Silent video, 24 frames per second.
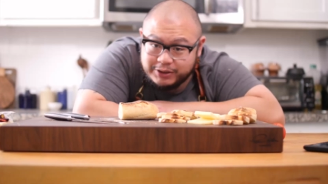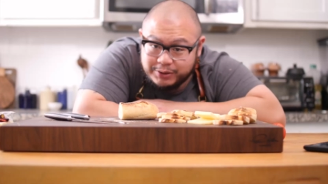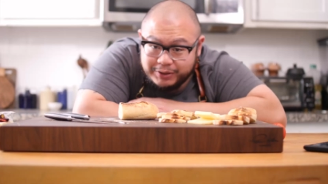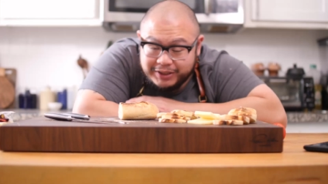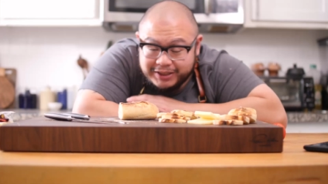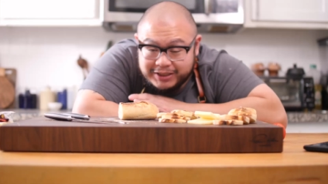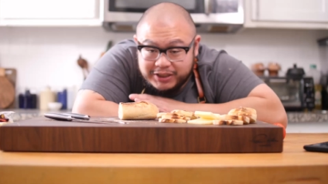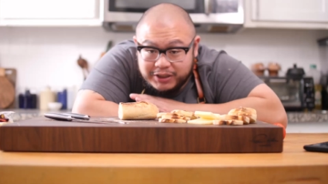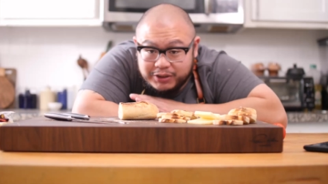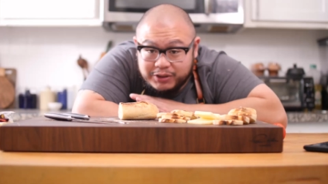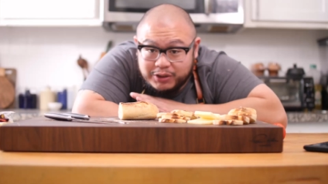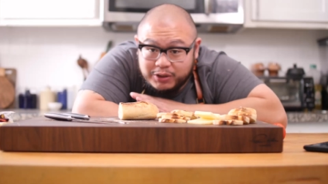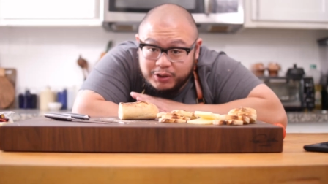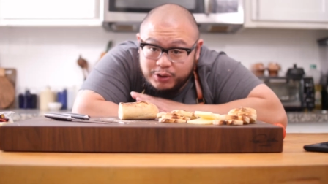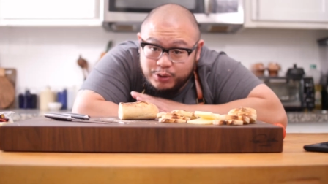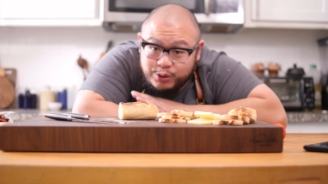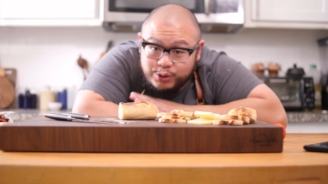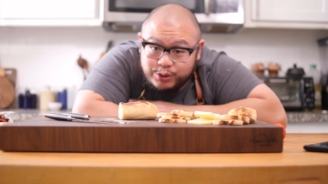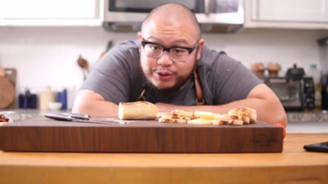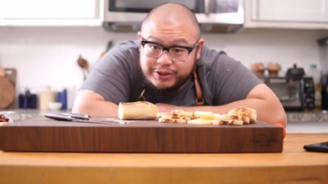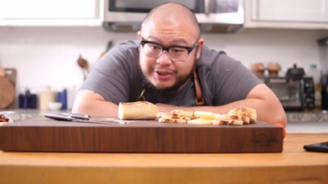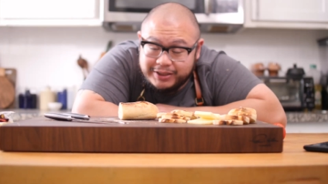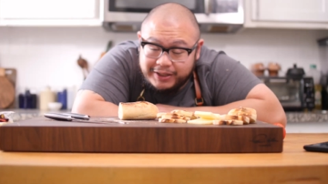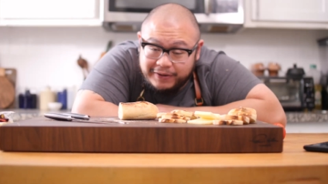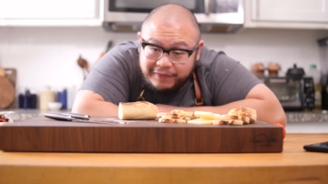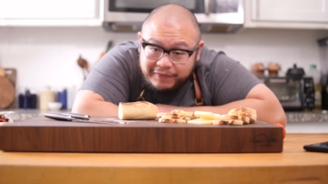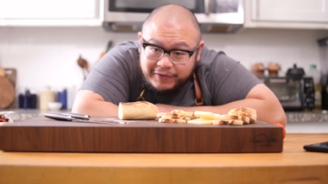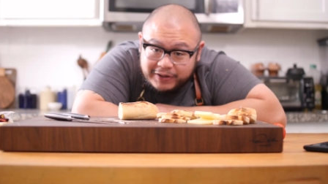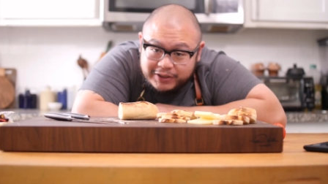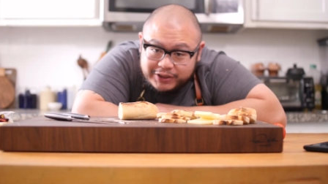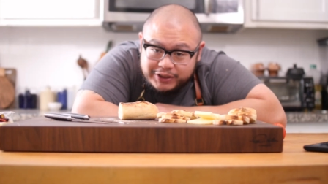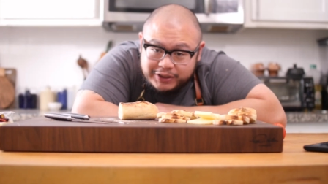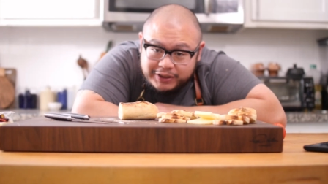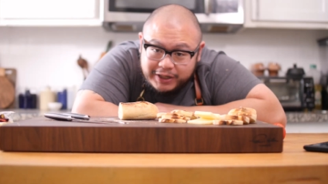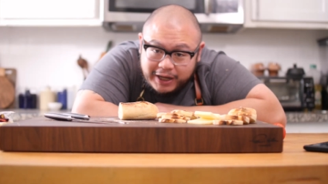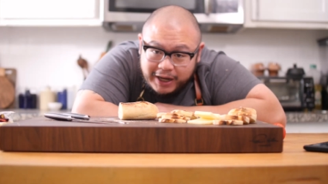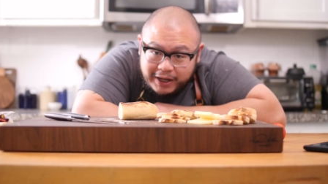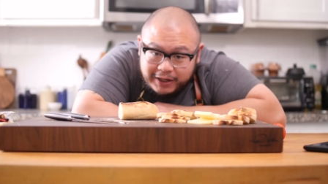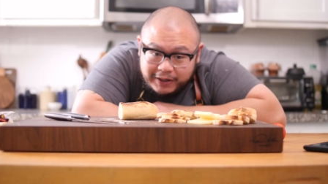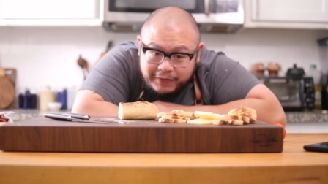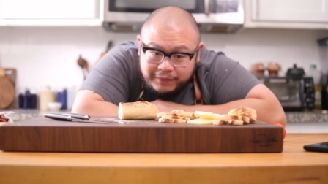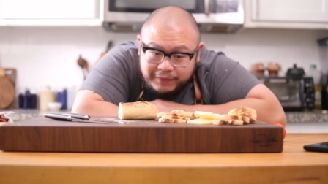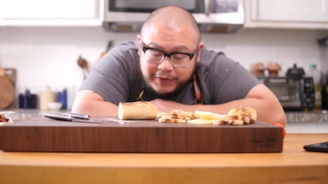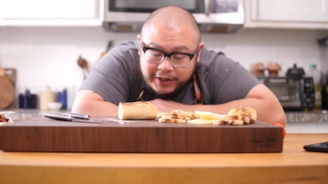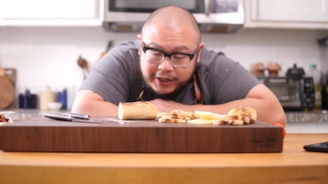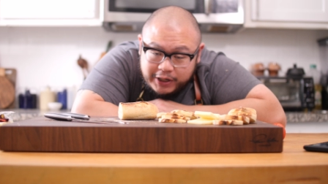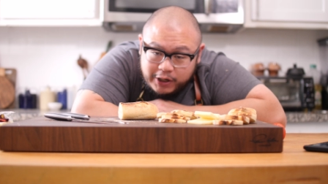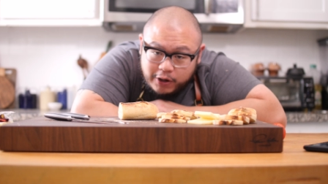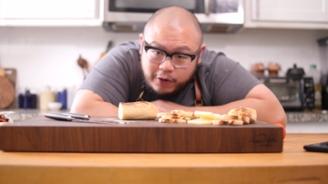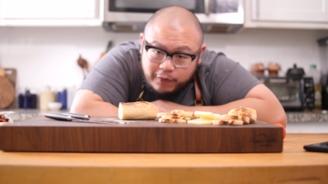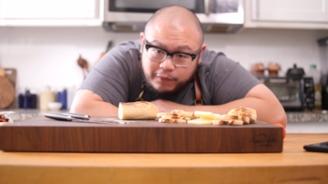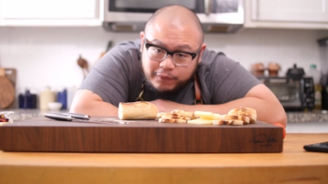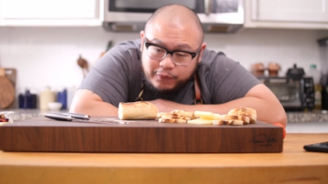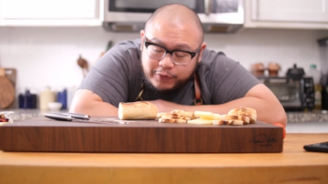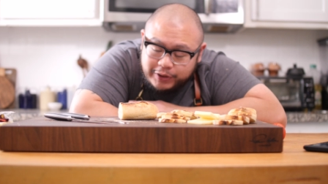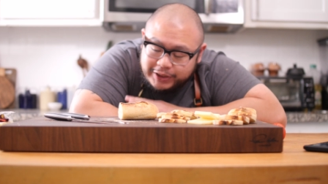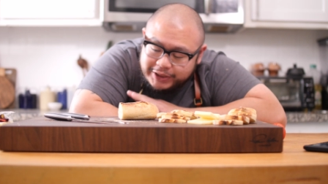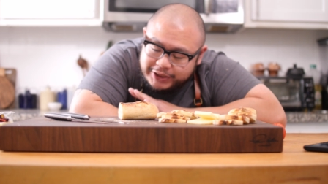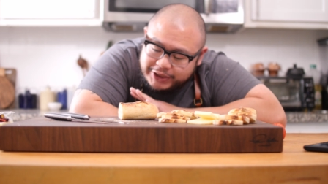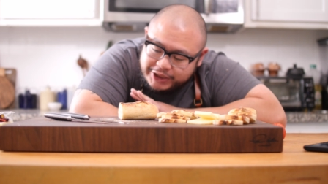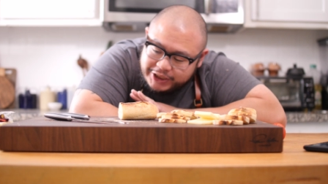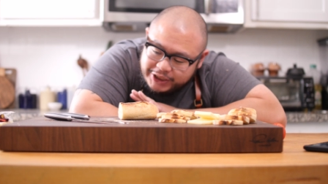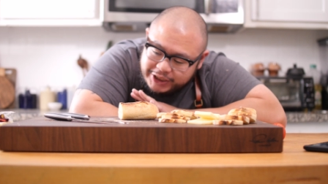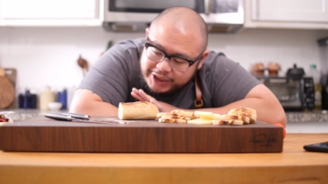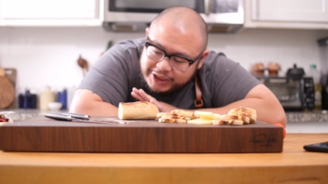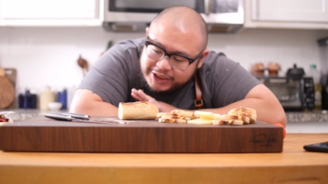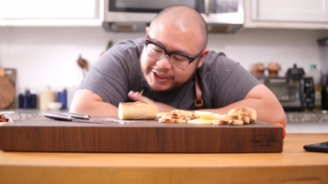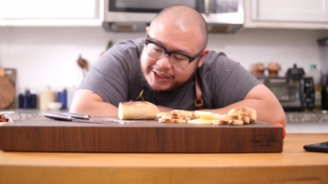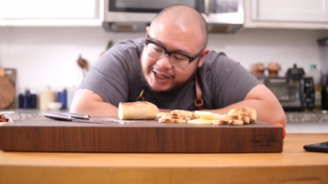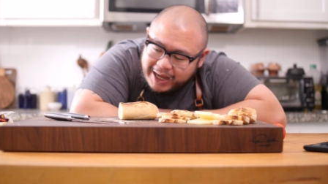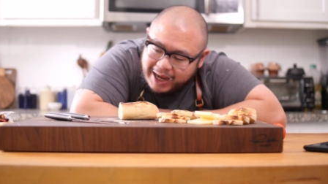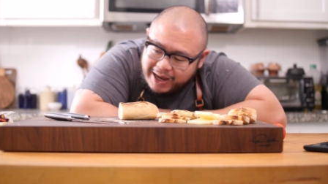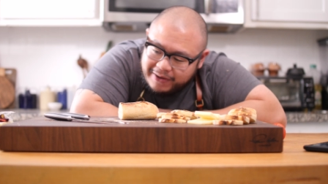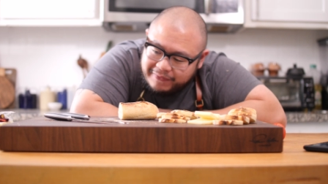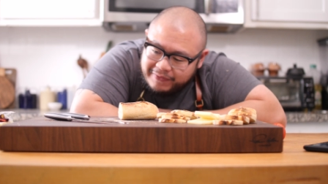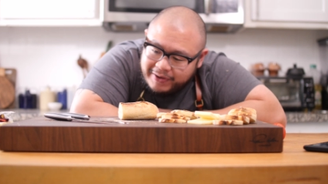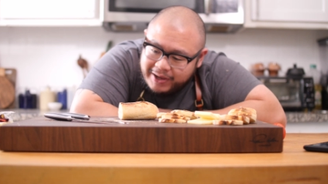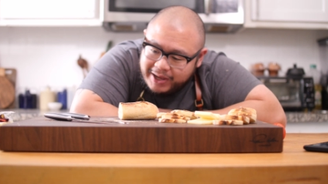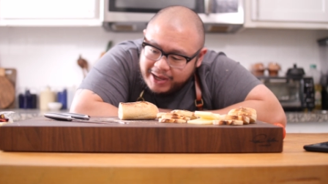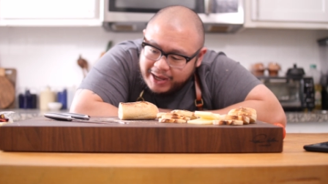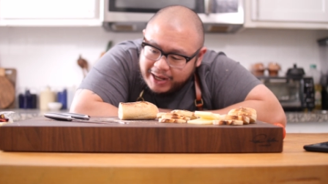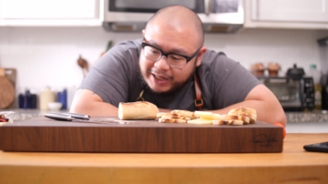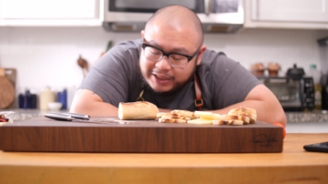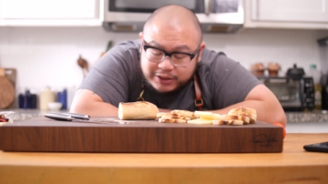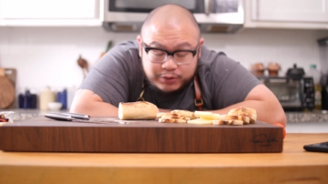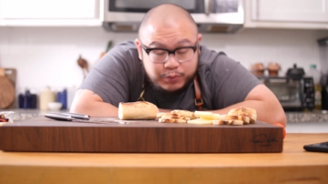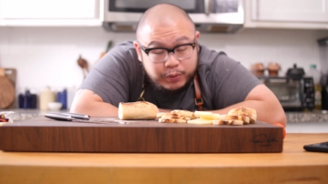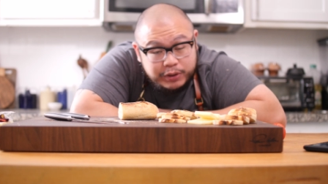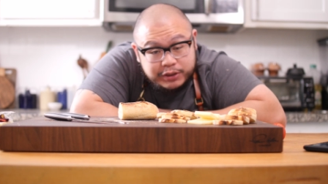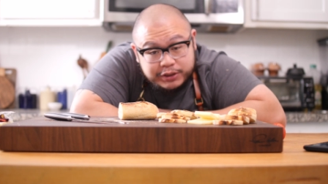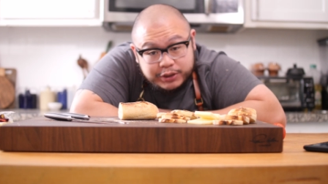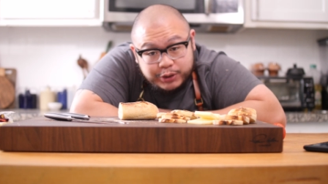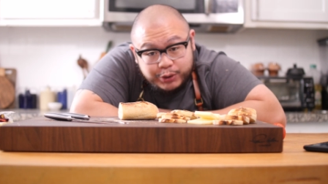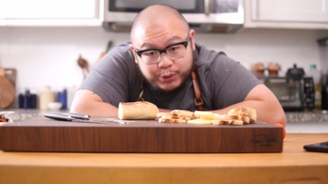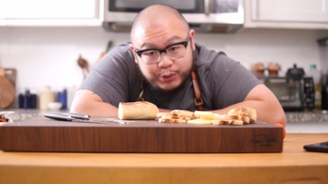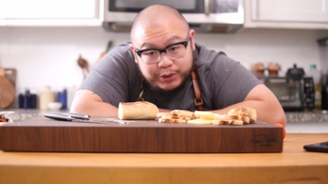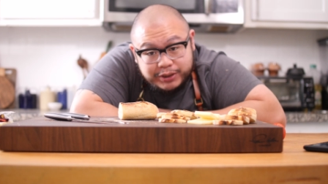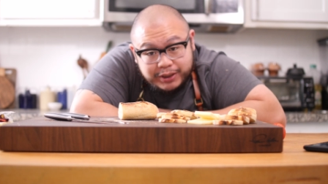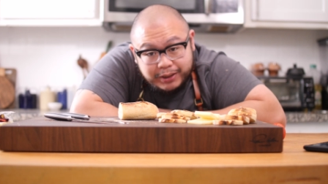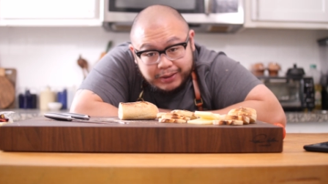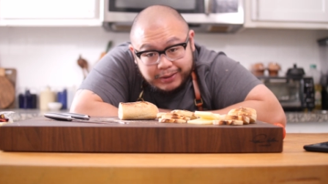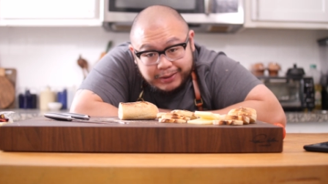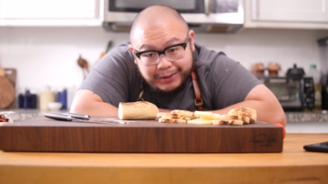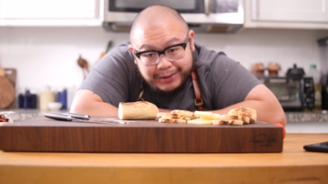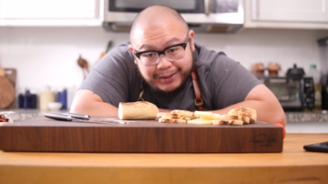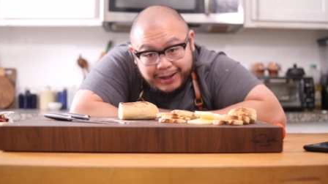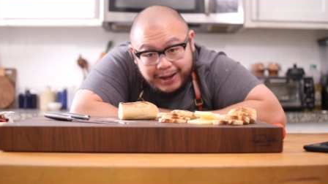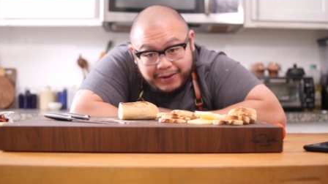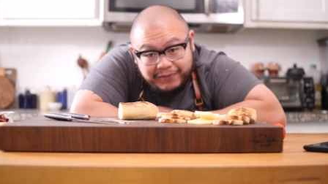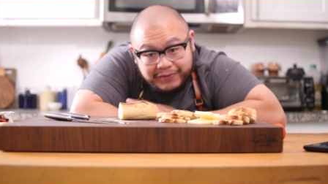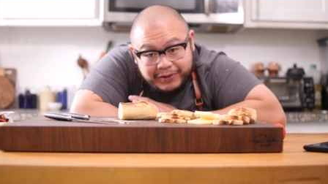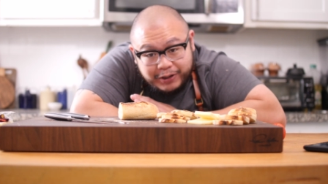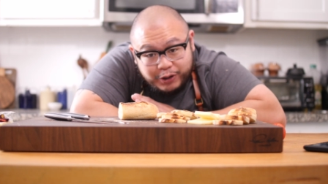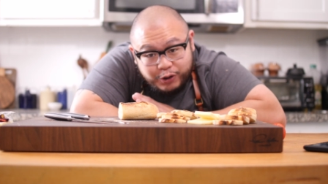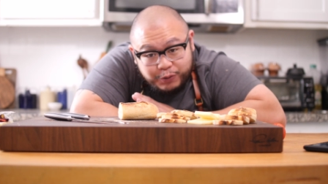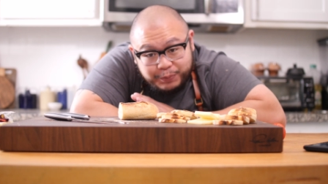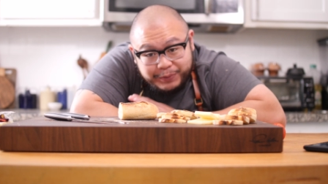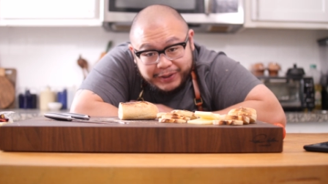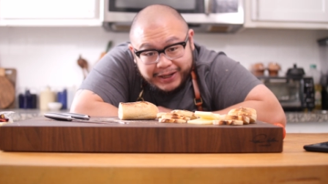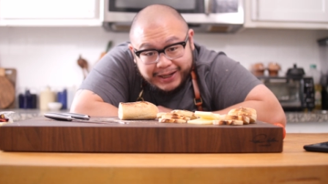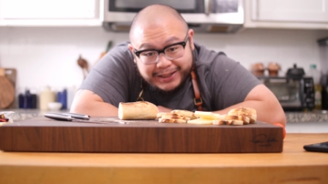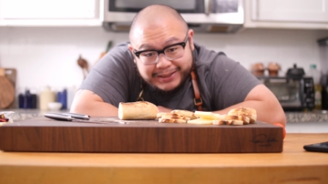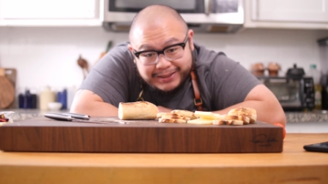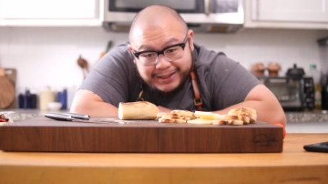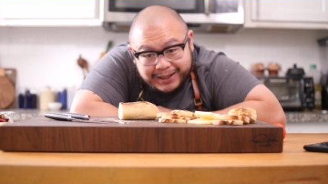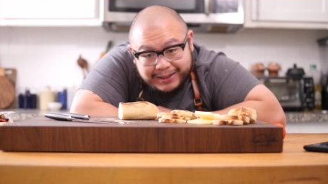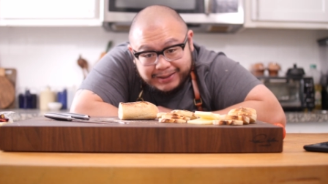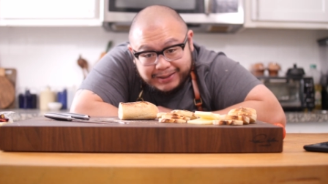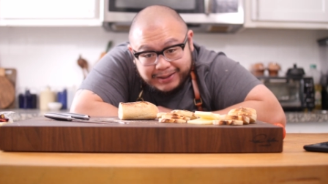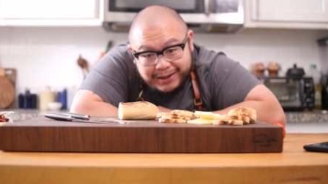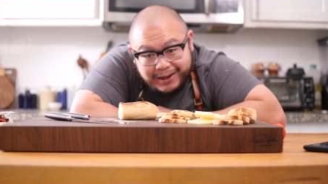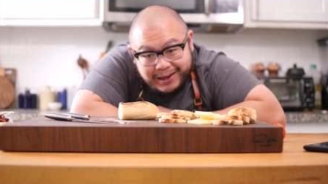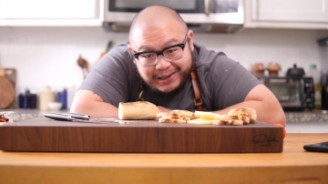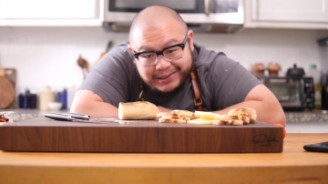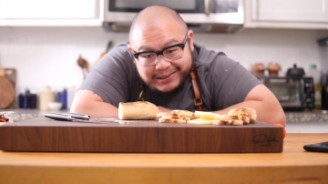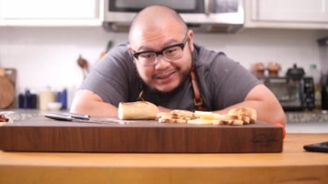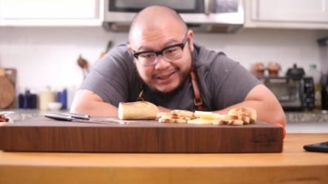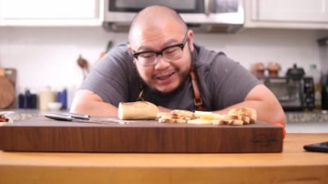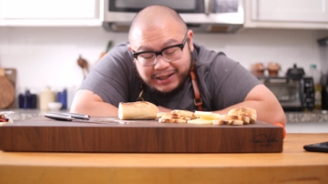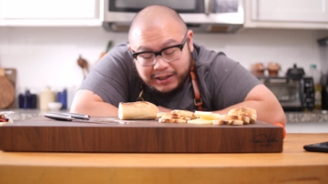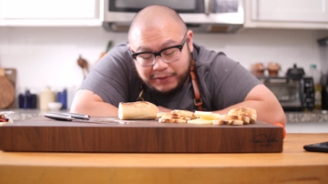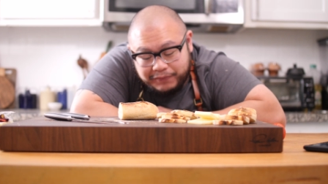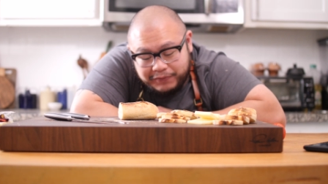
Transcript: So this concludes the functionality video for the cheese knife as well as the utility knife and I hope you guys like the content.